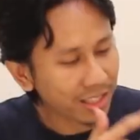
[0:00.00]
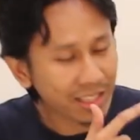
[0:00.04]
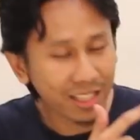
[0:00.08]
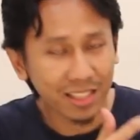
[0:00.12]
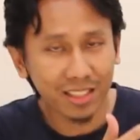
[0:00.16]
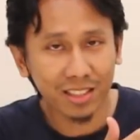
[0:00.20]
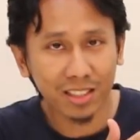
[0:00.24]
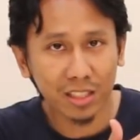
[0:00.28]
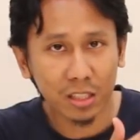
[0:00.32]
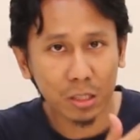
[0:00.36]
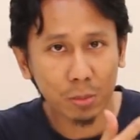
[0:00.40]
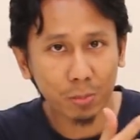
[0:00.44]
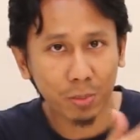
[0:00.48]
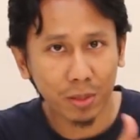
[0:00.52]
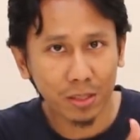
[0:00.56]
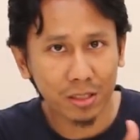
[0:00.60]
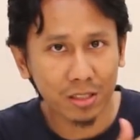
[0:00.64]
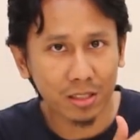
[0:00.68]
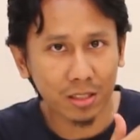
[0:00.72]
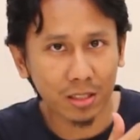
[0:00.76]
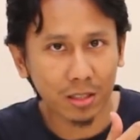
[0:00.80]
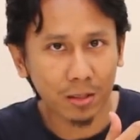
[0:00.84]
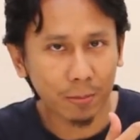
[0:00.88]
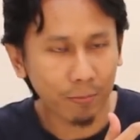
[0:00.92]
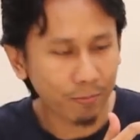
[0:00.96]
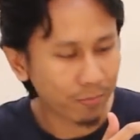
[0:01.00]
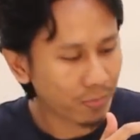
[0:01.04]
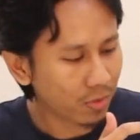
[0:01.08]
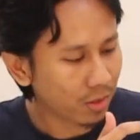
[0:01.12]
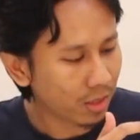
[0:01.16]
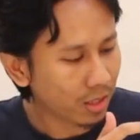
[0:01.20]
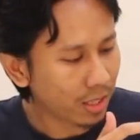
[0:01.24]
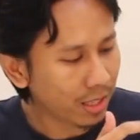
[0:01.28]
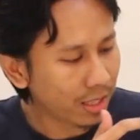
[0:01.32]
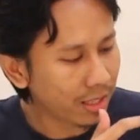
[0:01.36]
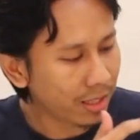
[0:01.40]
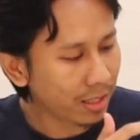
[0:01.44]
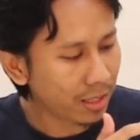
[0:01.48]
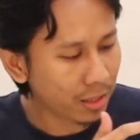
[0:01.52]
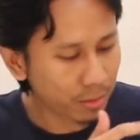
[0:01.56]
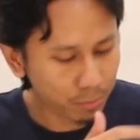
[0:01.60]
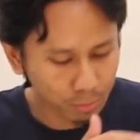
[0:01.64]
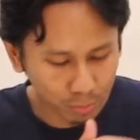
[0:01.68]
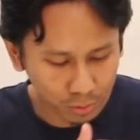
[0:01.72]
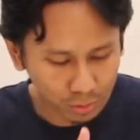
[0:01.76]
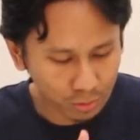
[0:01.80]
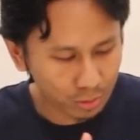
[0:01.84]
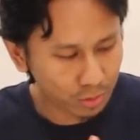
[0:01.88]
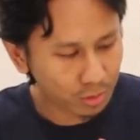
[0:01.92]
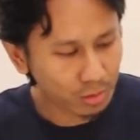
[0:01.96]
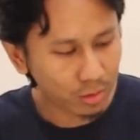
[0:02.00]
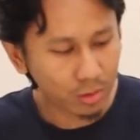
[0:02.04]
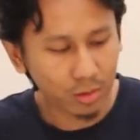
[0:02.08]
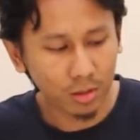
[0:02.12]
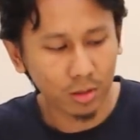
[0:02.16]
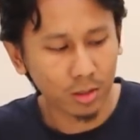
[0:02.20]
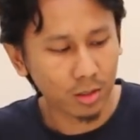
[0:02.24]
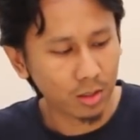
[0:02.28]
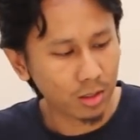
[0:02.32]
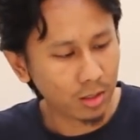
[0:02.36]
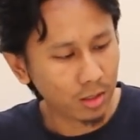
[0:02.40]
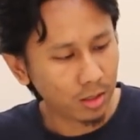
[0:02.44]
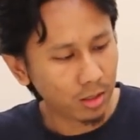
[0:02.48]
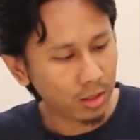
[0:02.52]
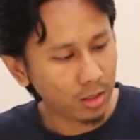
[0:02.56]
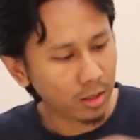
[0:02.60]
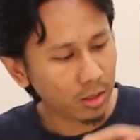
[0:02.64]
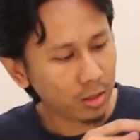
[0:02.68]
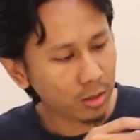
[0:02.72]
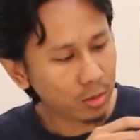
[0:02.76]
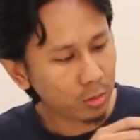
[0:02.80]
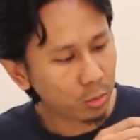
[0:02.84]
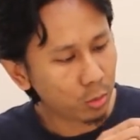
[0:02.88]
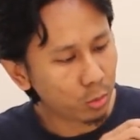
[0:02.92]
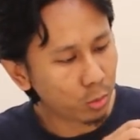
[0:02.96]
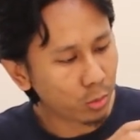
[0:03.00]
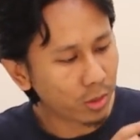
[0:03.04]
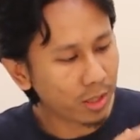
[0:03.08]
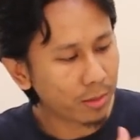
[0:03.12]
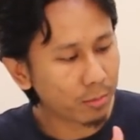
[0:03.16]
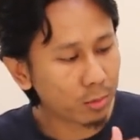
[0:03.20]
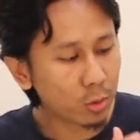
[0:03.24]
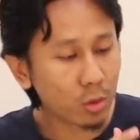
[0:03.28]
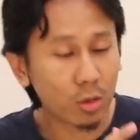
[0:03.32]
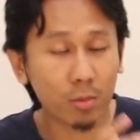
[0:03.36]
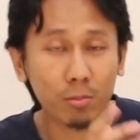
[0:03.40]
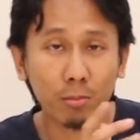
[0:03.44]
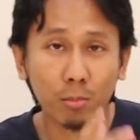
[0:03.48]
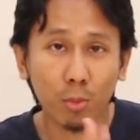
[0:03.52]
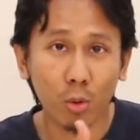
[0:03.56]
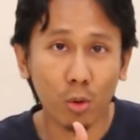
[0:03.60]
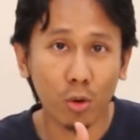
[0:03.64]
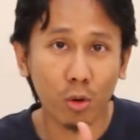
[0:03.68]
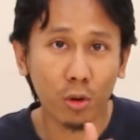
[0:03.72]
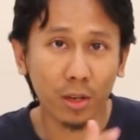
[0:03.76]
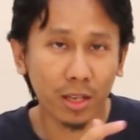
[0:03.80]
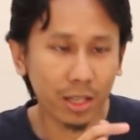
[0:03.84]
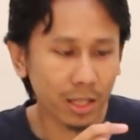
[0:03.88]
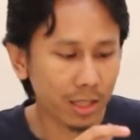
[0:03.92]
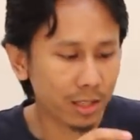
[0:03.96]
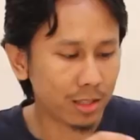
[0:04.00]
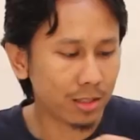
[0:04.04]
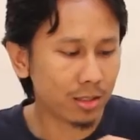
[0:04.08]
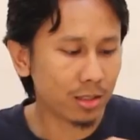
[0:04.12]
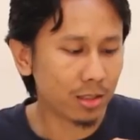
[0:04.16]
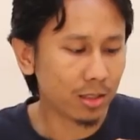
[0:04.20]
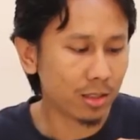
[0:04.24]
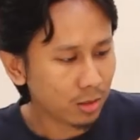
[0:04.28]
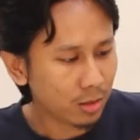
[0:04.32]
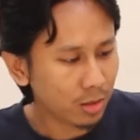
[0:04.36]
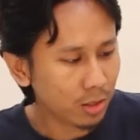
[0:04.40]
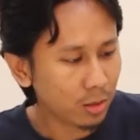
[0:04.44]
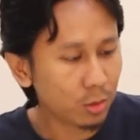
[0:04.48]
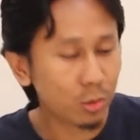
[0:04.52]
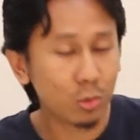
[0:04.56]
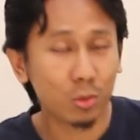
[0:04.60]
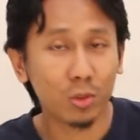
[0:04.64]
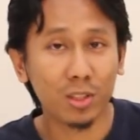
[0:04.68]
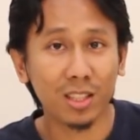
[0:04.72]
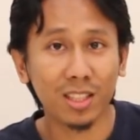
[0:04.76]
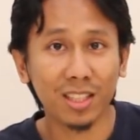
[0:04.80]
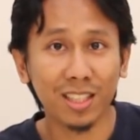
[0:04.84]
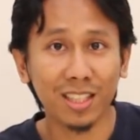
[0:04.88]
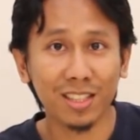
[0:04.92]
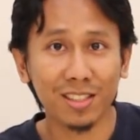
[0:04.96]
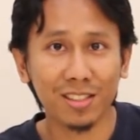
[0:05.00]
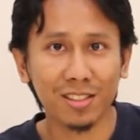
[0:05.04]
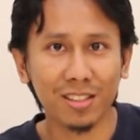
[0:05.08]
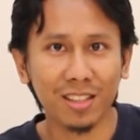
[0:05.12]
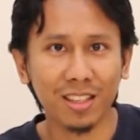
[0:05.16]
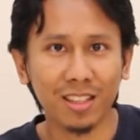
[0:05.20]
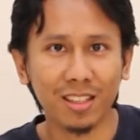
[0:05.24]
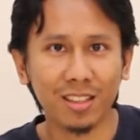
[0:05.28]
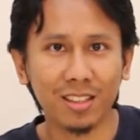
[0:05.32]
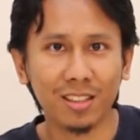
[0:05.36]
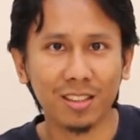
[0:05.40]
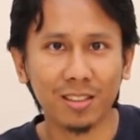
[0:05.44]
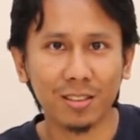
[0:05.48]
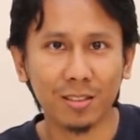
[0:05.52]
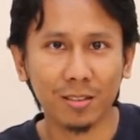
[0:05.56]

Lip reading: heat dissipation and helps to absorb more heat into the heatsink.